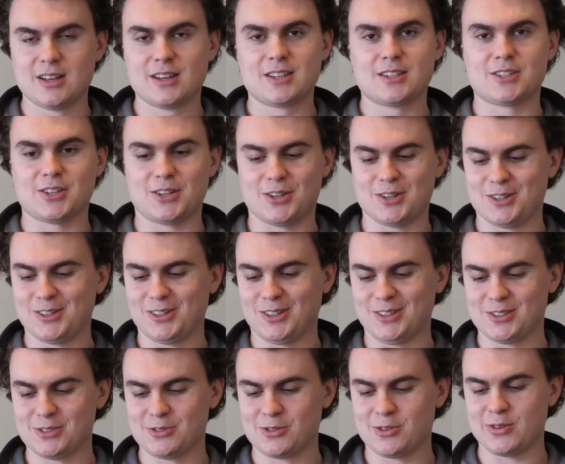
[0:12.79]
So I'll
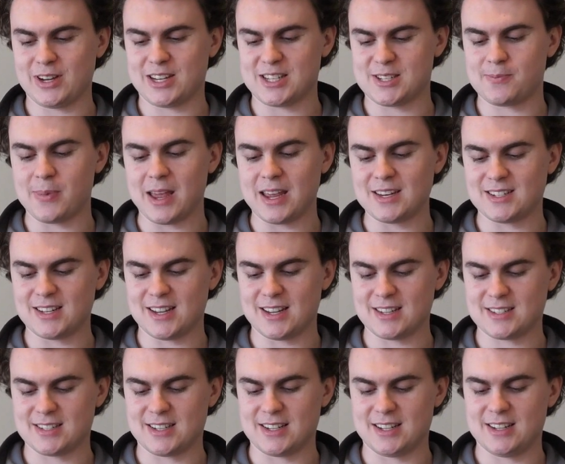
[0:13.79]
do a quick speed
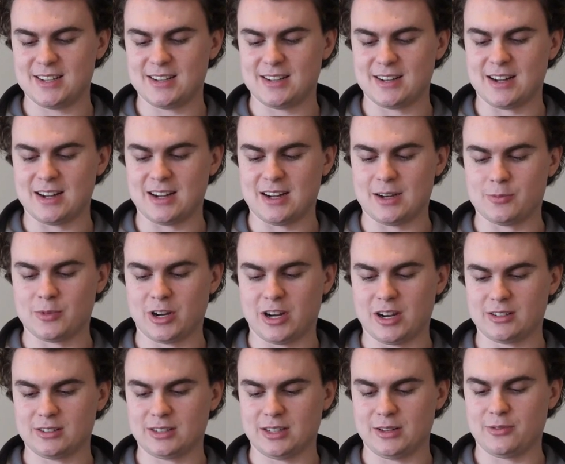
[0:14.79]
test here. Um, we're
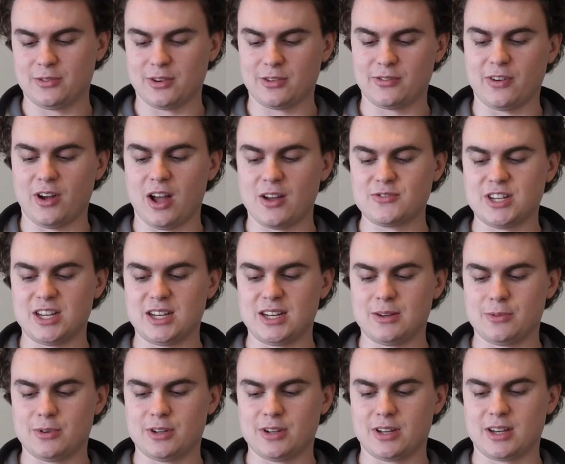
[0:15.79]
currently, we've got a 5G
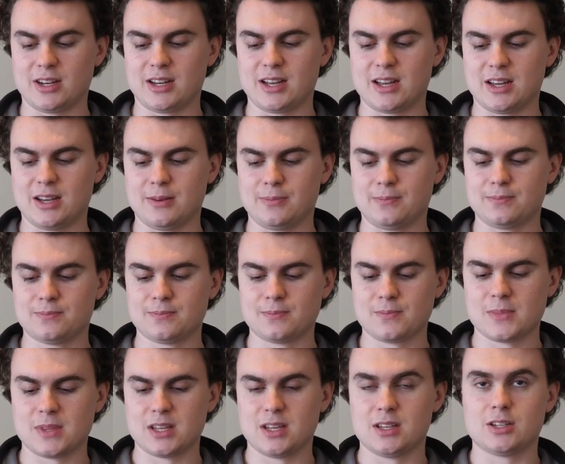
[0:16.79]
network and a um,
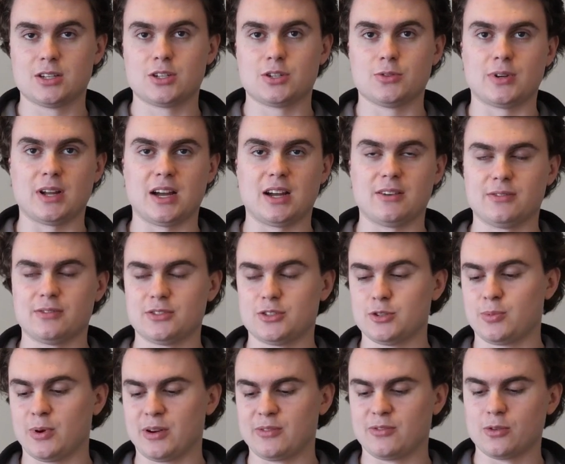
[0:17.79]
2.5,
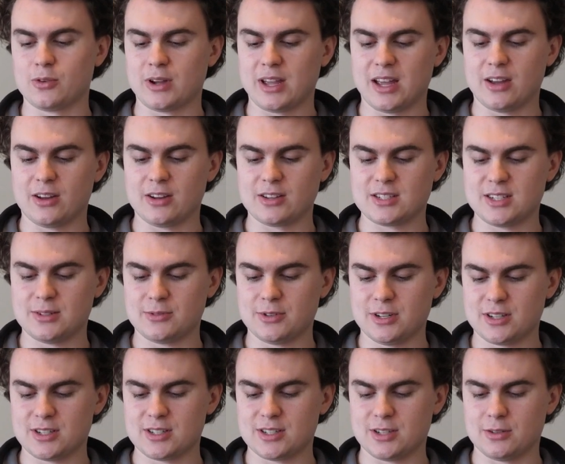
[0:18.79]
2.4 gigahertz
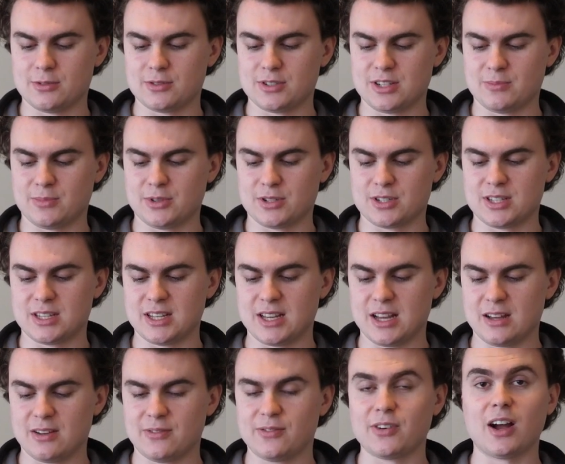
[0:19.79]
network. So we'll jump onto the
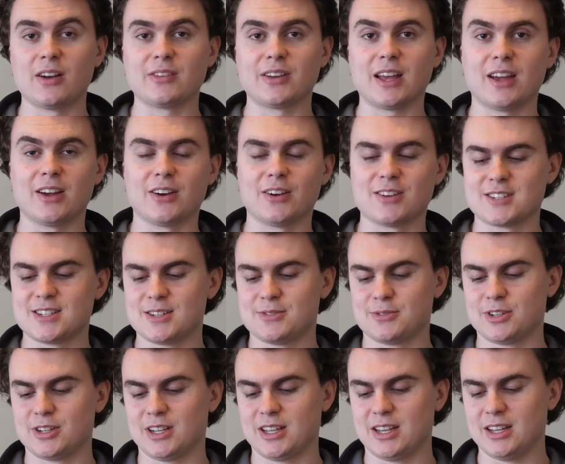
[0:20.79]
uh, 5 gigahertz
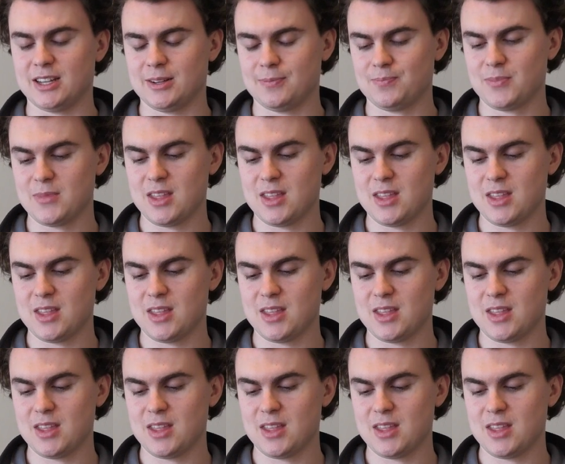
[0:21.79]
network here